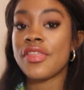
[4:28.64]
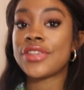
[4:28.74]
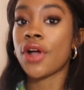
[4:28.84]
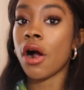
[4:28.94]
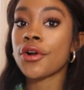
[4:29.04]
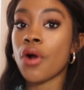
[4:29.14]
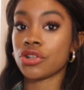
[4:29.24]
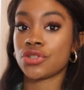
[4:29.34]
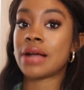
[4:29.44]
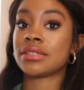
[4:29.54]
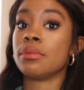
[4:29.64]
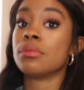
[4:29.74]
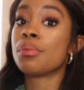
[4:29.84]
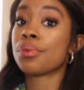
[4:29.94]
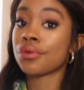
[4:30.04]
This card also has some
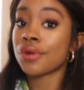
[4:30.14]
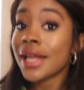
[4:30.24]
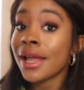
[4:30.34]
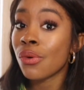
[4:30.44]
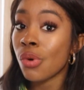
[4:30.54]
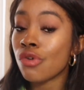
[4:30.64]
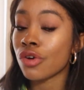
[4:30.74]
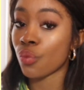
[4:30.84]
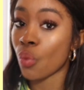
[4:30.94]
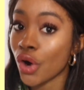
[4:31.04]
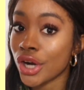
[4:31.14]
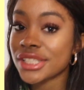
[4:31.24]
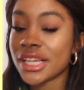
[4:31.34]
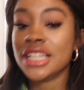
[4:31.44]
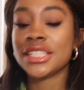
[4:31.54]
pretty cool
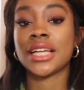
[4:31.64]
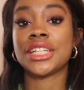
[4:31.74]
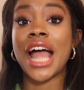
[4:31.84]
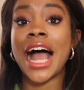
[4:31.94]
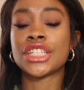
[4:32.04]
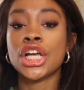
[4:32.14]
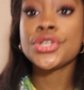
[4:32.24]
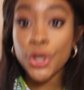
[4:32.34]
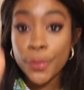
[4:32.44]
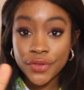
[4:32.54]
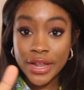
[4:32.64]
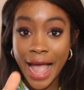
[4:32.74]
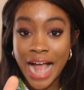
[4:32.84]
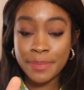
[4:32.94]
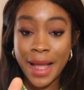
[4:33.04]
rewards, such as 2%
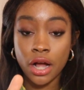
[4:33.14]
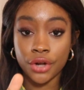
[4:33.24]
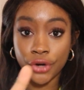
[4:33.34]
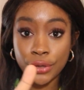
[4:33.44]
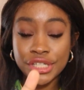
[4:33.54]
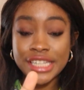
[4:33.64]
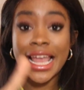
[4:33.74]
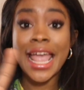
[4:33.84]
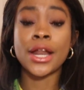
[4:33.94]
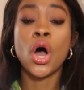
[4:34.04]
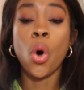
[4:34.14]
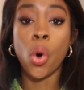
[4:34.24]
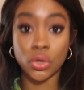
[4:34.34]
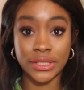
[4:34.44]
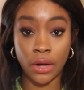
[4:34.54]
cash back on groceries and
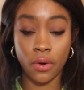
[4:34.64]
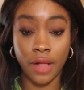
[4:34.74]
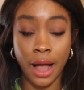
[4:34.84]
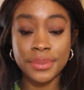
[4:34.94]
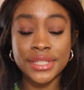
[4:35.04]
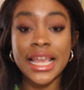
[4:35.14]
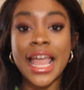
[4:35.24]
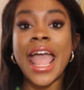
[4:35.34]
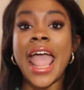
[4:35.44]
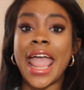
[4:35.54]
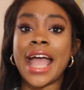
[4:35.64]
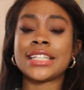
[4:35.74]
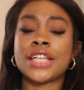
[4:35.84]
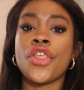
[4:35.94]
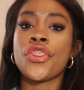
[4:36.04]
wholesale clubs,
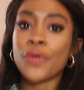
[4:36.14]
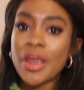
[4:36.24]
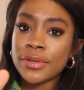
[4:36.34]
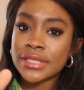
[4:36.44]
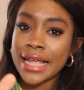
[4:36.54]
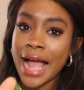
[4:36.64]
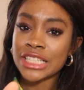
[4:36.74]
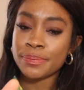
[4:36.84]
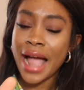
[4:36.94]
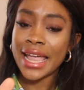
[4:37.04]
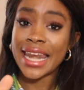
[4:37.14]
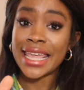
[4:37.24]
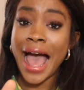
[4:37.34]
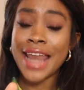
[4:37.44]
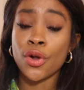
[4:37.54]
and 3% cash back in
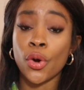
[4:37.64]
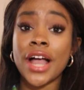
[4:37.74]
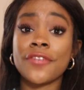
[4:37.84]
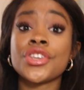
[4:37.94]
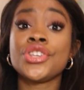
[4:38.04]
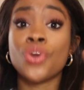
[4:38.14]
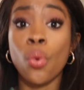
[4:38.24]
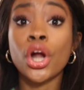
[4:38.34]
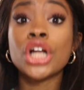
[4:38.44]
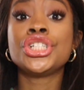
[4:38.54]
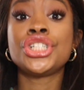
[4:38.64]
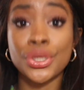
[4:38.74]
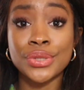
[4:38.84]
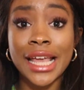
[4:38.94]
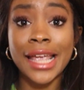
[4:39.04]
a category of your
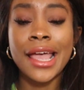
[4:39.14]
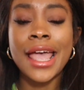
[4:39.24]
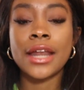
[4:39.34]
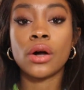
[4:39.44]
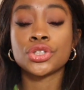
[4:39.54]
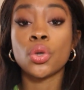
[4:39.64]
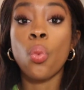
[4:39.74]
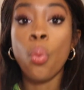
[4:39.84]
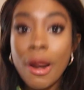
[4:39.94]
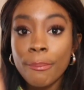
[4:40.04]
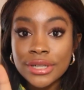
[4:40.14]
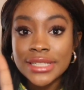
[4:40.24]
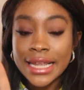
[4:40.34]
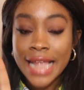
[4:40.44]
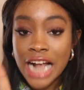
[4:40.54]
choosing, and also
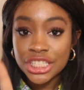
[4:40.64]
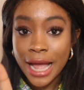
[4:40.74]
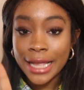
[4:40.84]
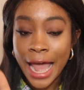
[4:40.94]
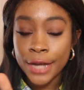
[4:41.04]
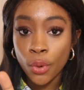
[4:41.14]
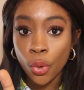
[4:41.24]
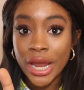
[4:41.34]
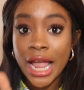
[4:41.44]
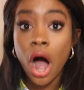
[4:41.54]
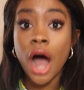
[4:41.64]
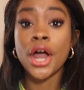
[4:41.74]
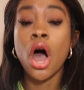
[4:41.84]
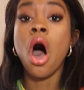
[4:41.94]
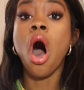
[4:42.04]
1% cash back category
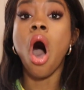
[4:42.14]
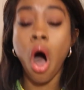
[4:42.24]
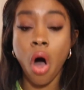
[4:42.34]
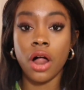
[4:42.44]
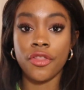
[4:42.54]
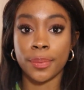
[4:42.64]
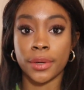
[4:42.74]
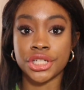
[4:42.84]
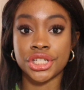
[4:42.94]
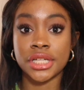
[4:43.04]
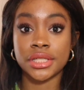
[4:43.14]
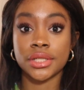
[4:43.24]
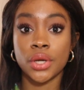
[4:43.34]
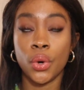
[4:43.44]
on all other purchases.